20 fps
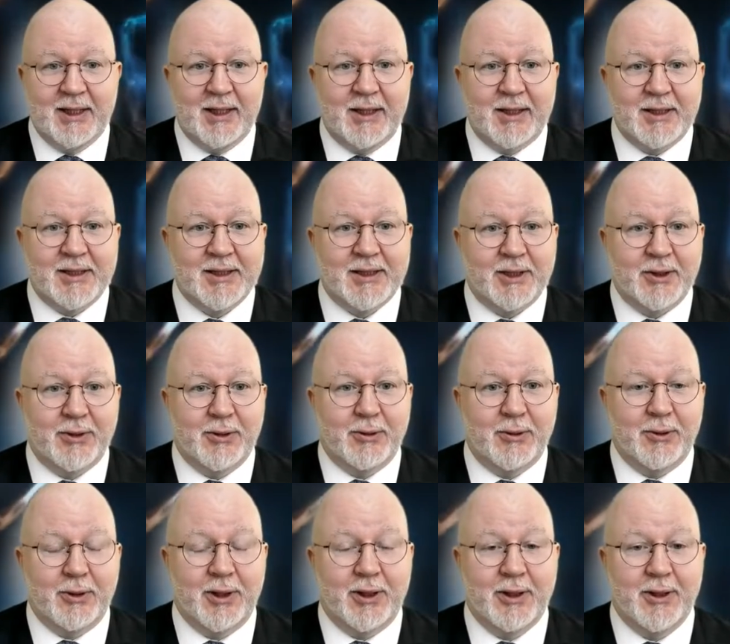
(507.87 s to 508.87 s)
So
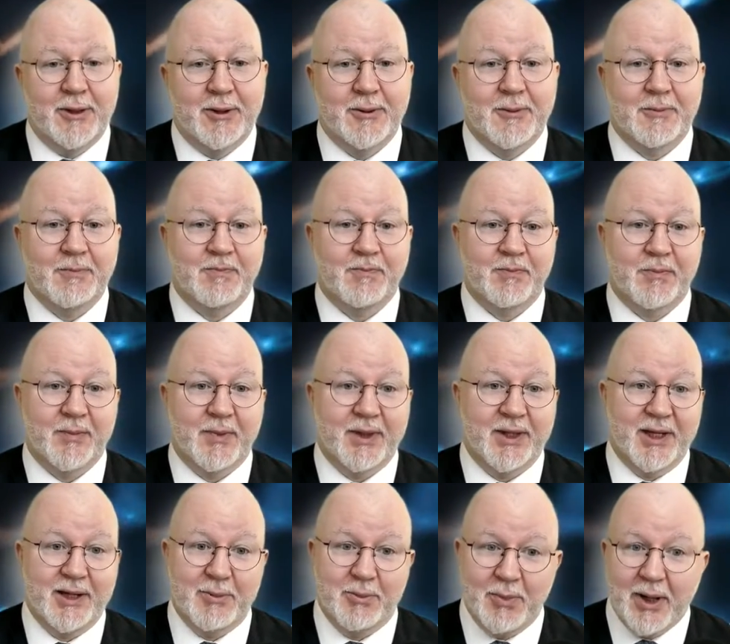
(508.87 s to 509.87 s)

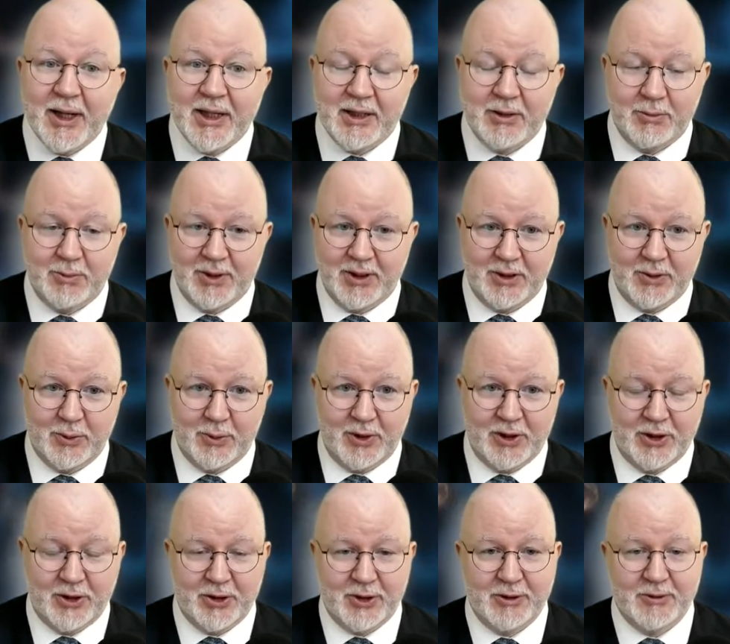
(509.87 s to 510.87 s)
there might be a
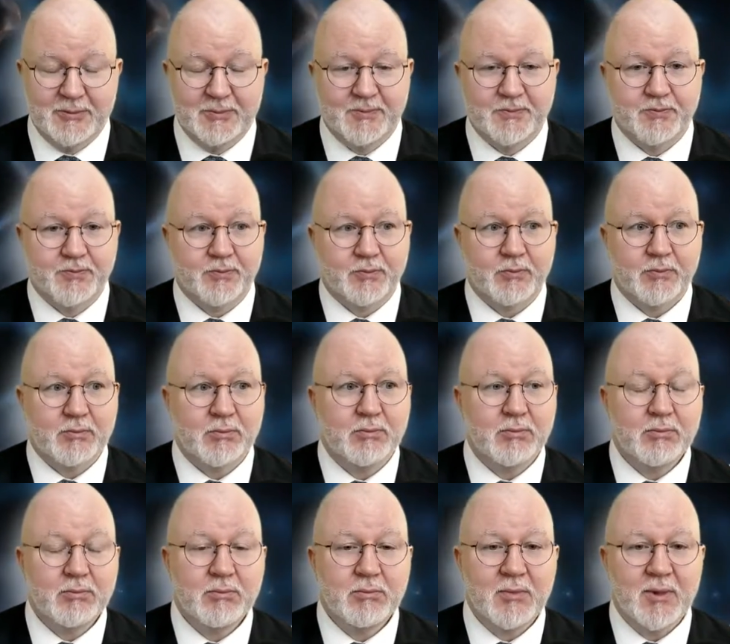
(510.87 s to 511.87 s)
question
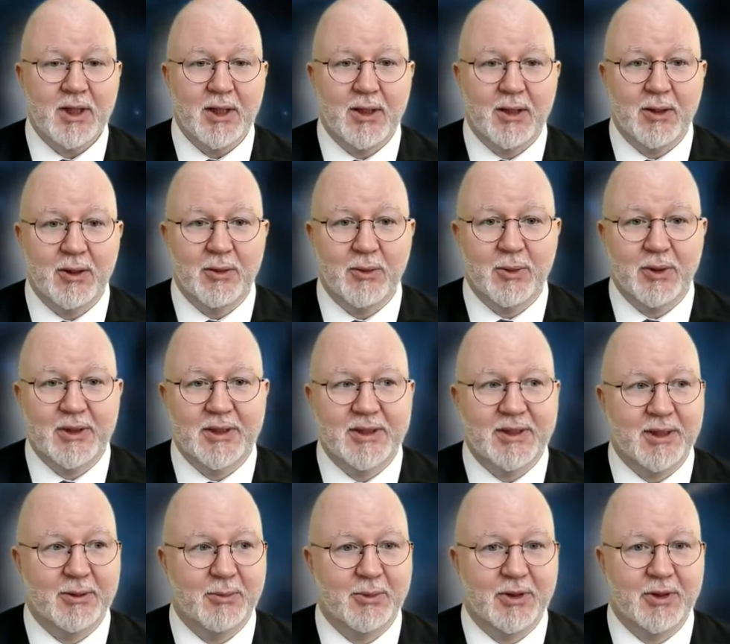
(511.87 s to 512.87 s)
with
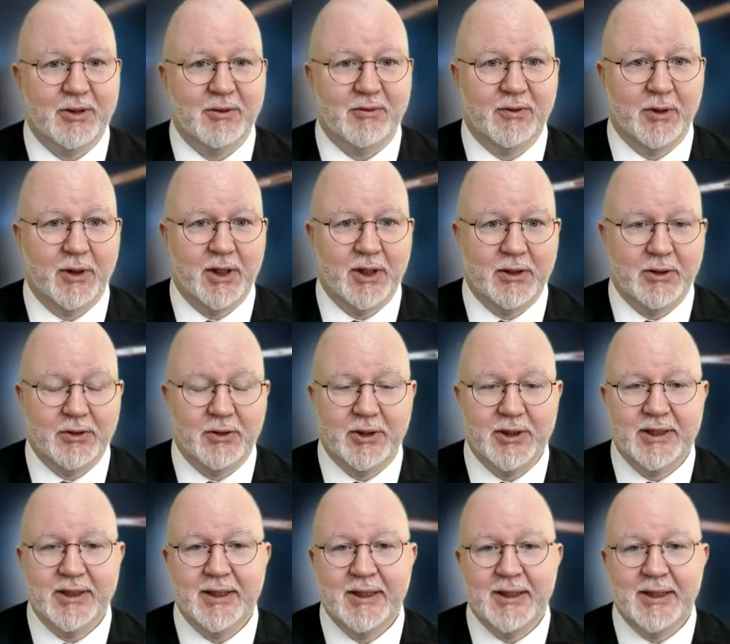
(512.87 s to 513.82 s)
somebody of your elderly,